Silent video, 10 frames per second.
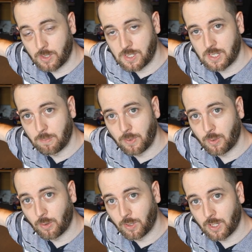what
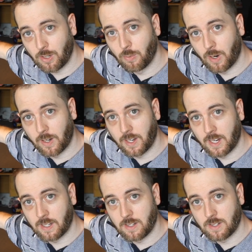CPU cooler you run,
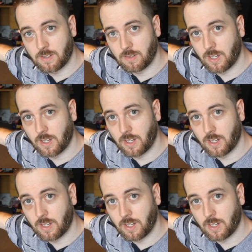and,